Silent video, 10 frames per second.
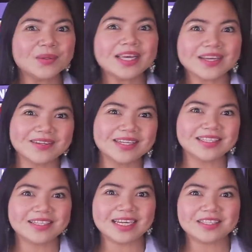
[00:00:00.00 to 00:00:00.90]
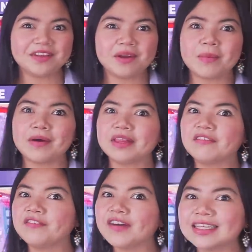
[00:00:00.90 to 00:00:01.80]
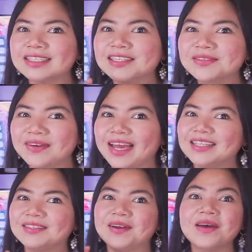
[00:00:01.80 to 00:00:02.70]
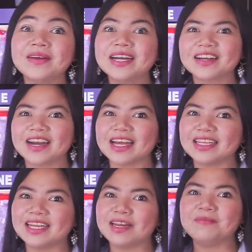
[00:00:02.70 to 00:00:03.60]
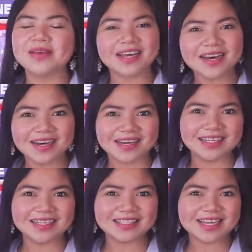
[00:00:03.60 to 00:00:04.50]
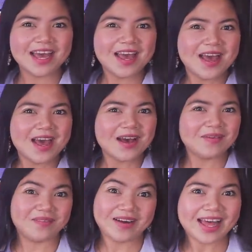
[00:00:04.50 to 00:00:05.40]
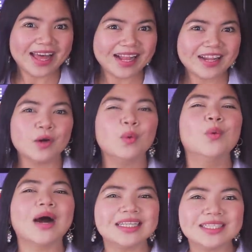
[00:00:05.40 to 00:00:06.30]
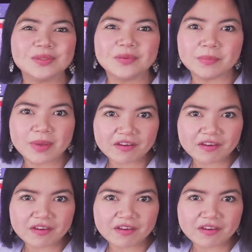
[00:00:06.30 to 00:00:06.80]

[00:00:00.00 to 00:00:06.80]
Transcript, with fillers: to include in today's video about the fastest way to lower creatinine because well, once it will be